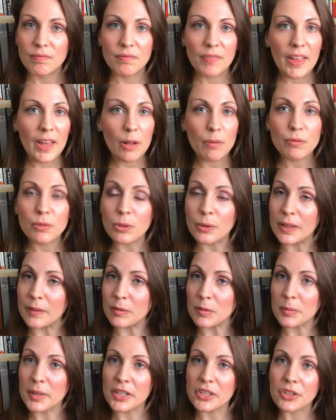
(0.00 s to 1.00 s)
helpful
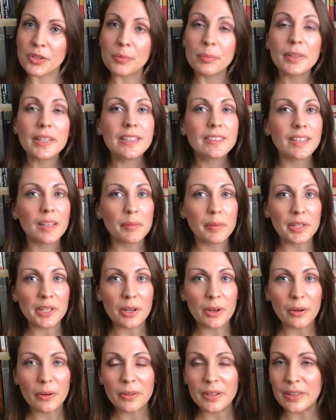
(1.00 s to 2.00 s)
information, please let me
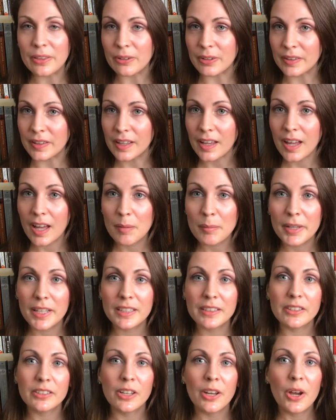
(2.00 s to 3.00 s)
know either in the
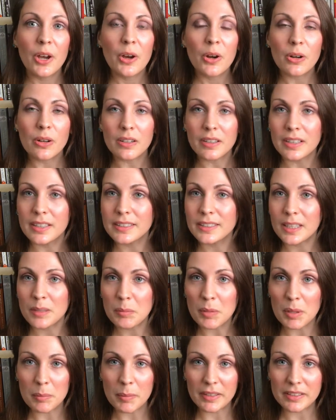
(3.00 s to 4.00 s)
comments or
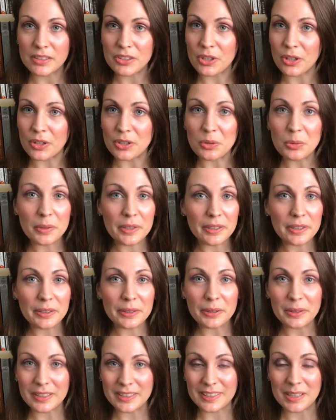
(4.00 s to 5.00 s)
send me a message on
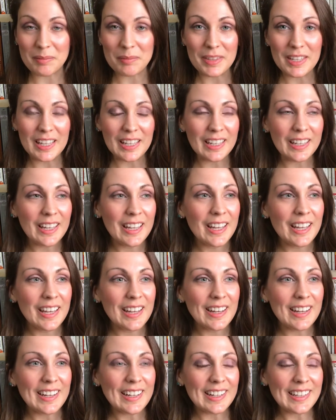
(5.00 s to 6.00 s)
Twitter or something
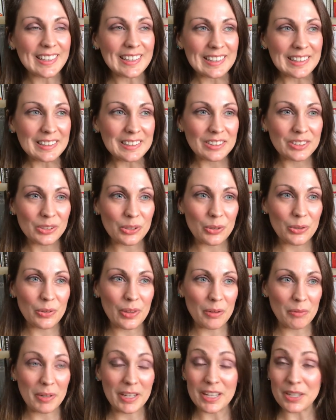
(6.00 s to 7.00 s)
uh, so
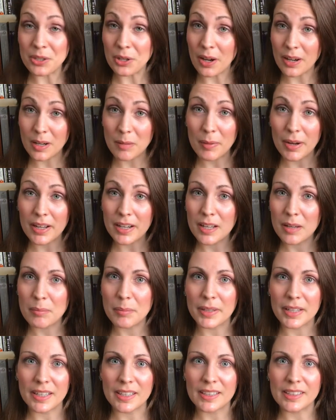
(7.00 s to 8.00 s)
that we can talk about it
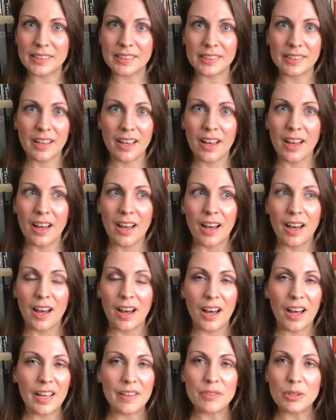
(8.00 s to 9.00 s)
because
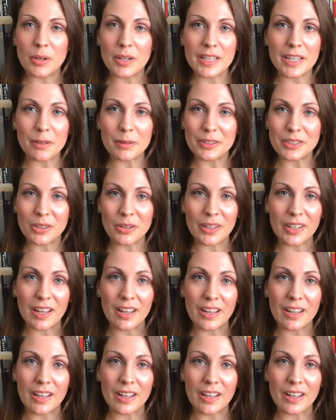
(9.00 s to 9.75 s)
I have no idea what's going